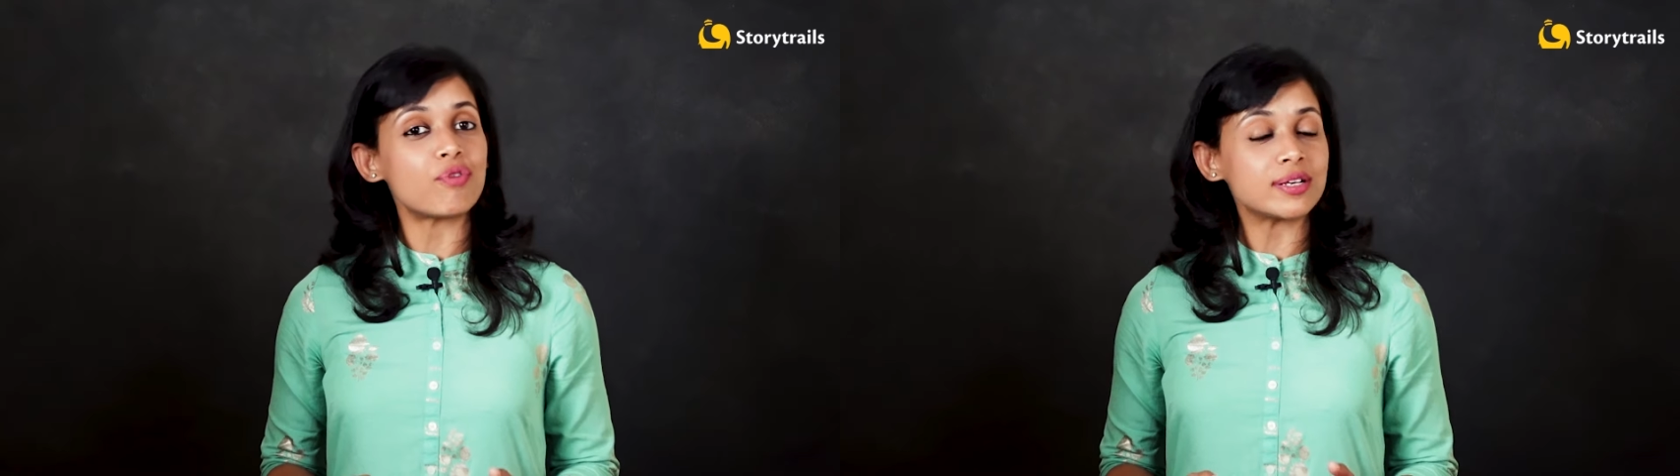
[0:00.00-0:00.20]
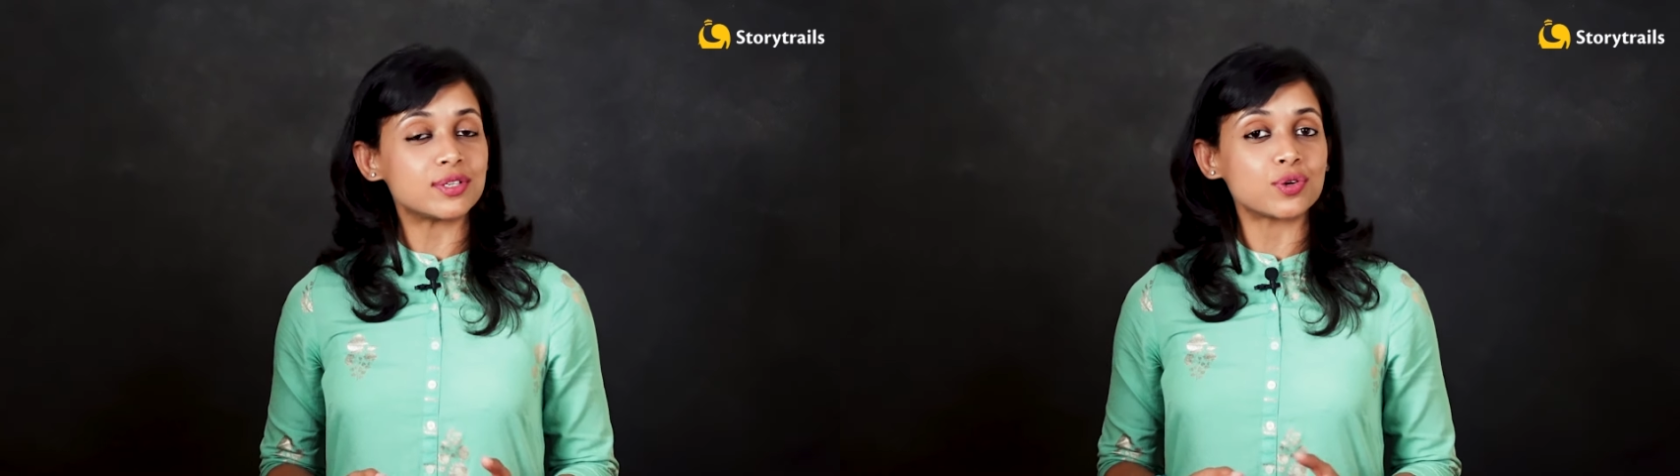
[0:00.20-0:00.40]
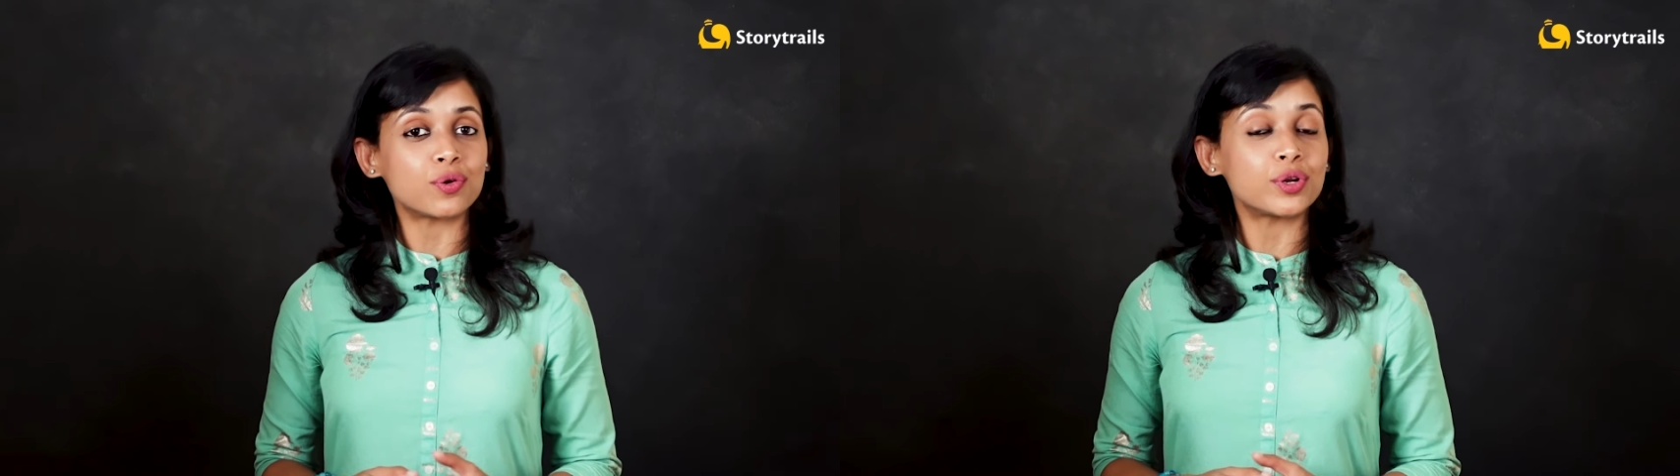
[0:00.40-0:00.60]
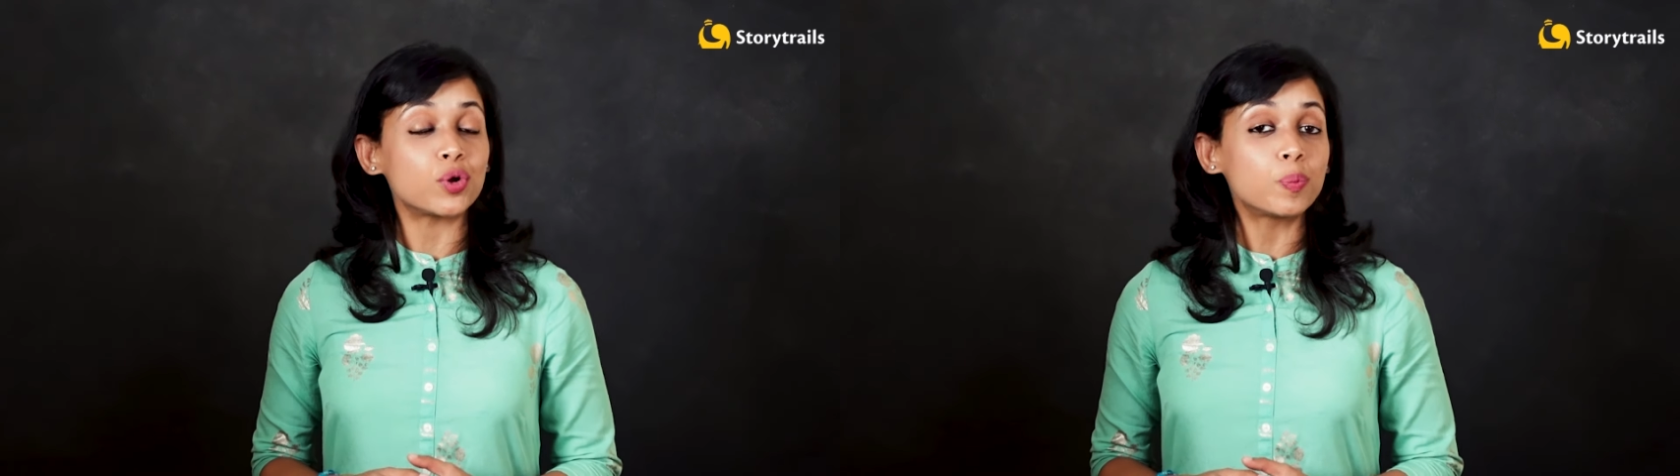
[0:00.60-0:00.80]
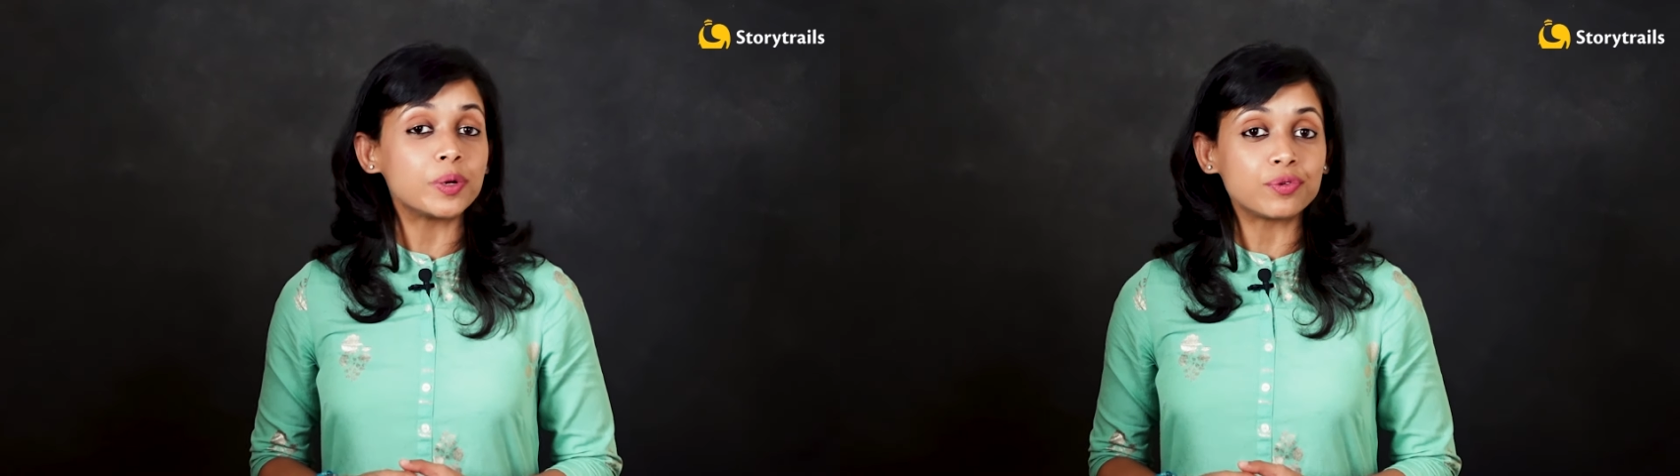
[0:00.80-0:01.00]
rest on
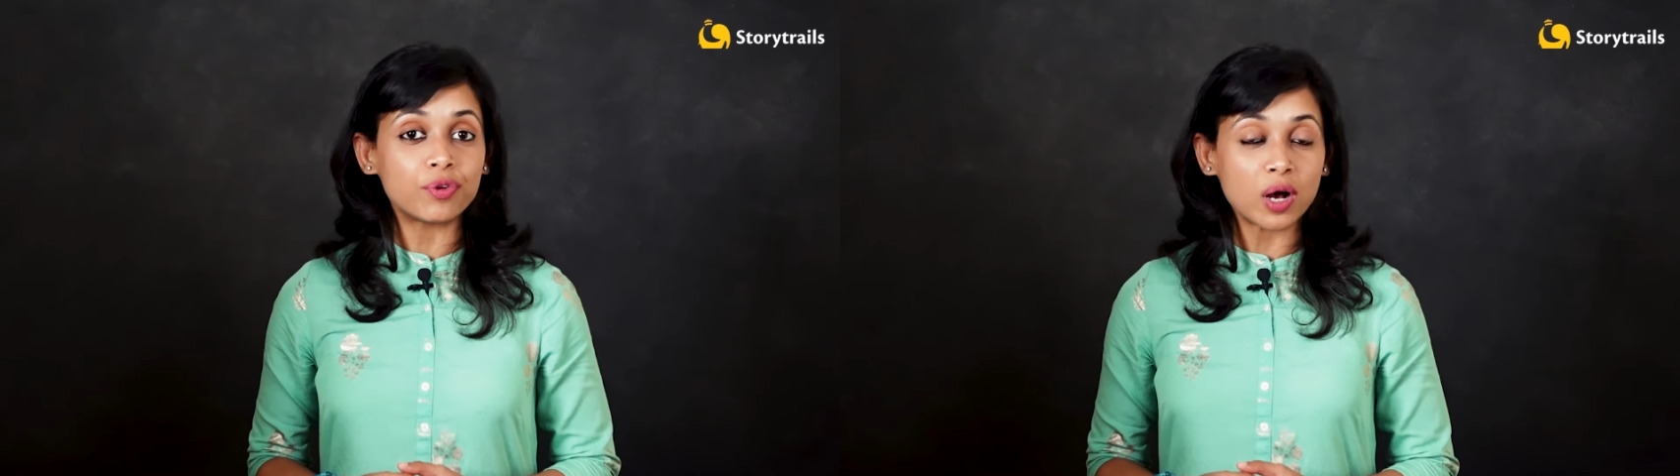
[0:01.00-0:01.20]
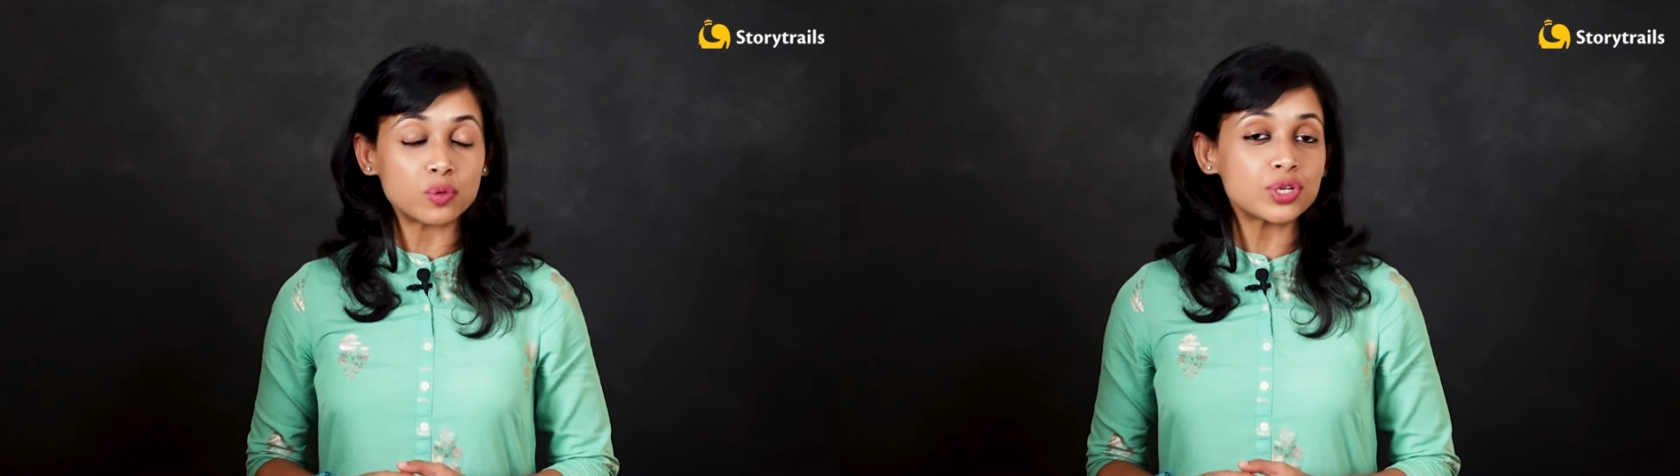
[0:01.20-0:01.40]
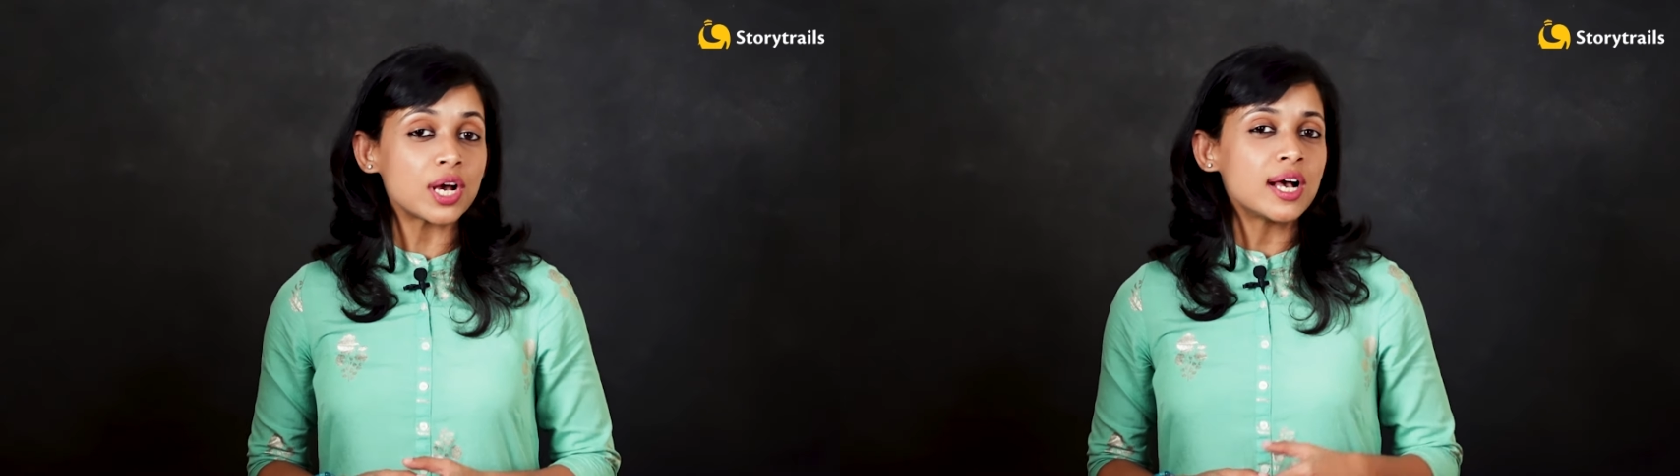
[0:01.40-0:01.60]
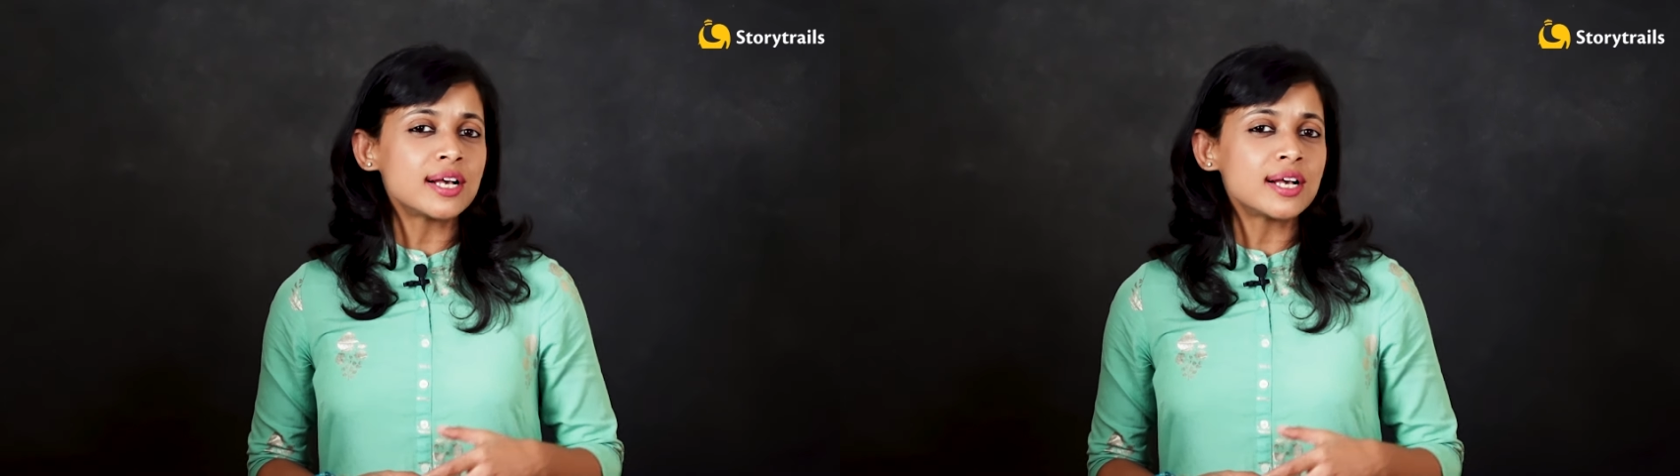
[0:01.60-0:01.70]
an open ground